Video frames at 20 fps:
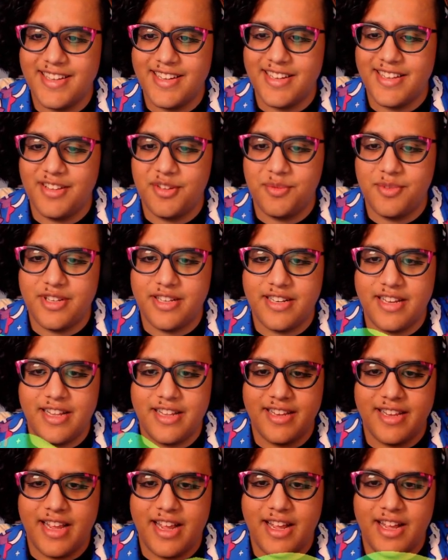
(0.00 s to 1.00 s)
And then we can
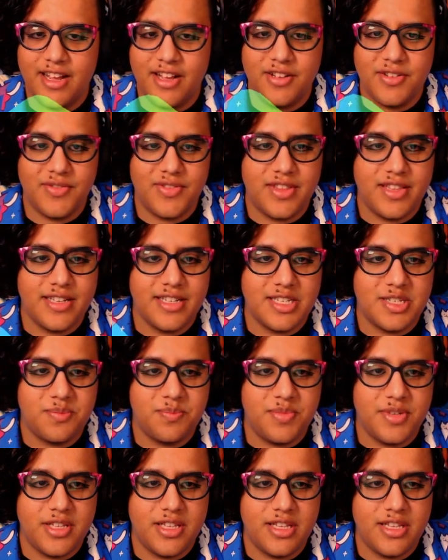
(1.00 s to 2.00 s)
like have this
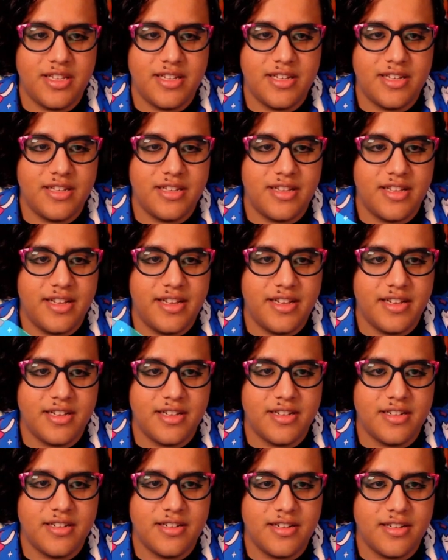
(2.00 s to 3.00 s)
be
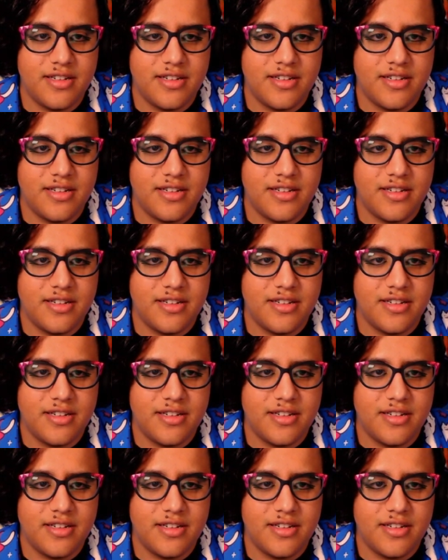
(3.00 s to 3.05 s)
like